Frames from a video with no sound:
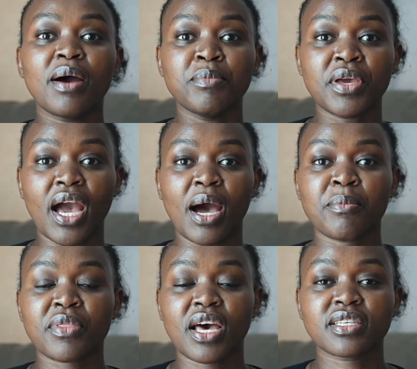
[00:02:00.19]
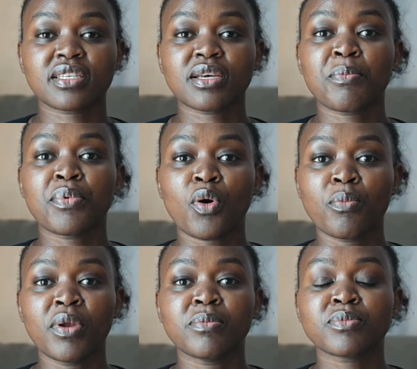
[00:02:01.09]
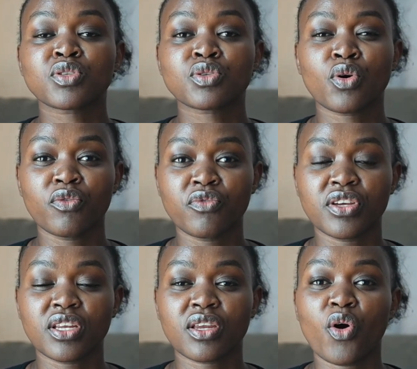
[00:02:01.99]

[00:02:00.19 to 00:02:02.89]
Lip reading: become that problem solving